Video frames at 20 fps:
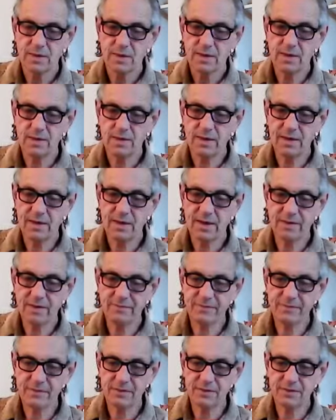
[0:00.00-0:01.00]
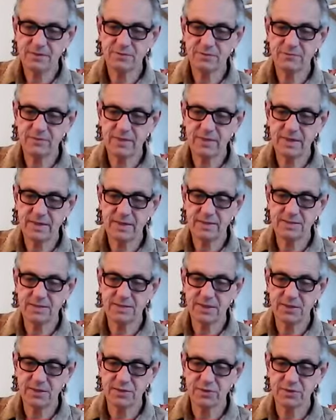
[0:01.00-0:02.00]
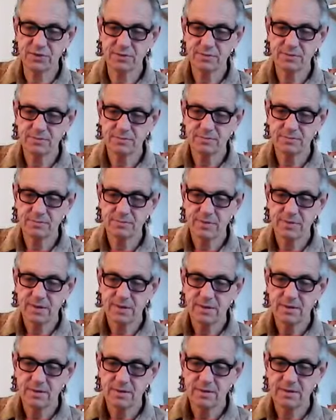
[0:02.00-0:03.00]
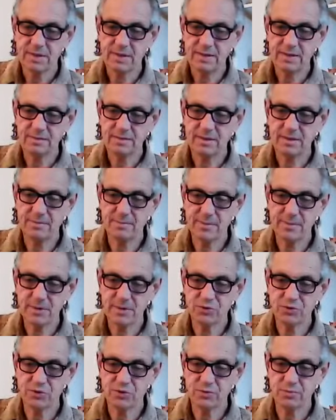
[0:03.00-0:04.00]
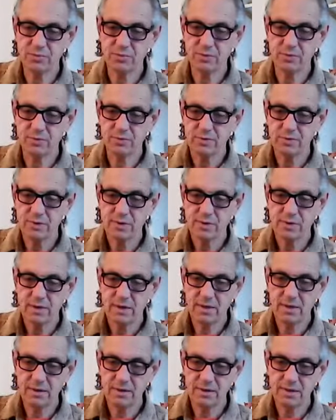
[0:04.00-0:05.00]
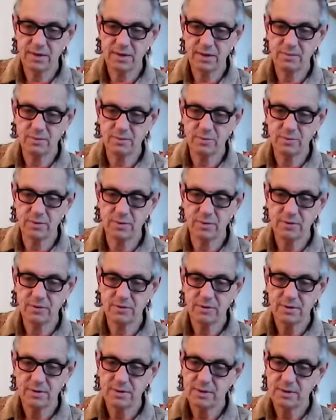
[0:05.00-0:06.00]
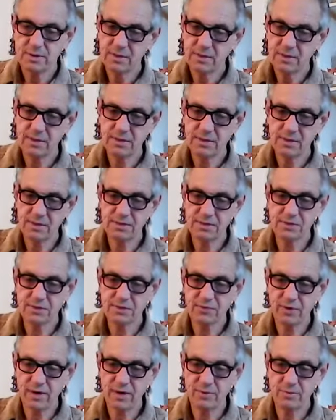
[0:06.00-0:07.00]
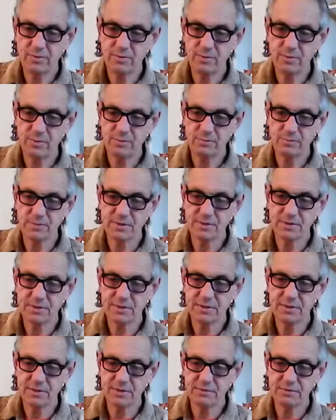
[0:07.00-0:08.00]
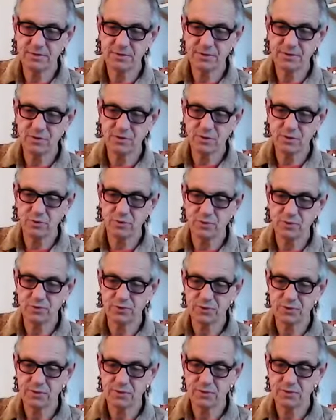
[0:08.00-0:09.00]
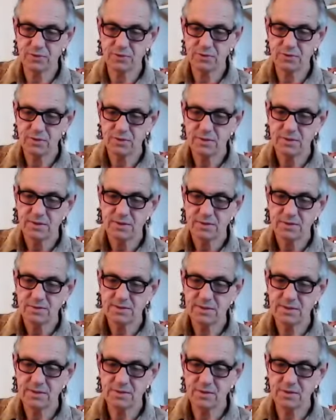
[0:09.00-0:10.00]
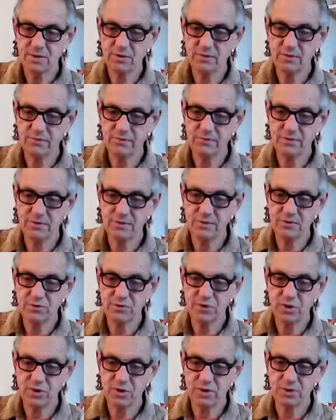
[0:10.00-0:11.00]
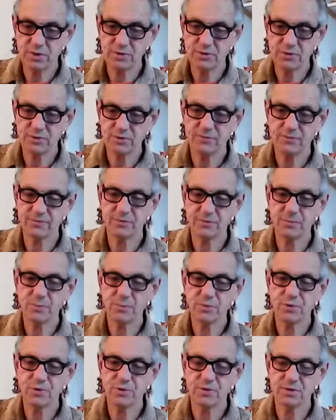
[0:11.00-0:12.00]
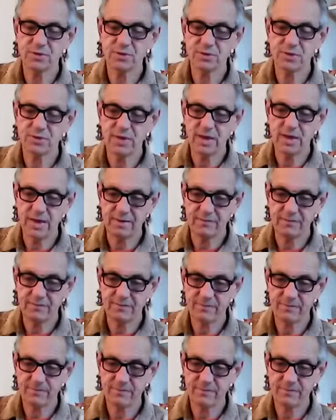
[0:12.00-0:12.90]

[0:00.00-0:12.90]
In our effortless relaxation, that immeasurable, unnameable, indescribable, mysterious wholeness takes over the charge of the person's life,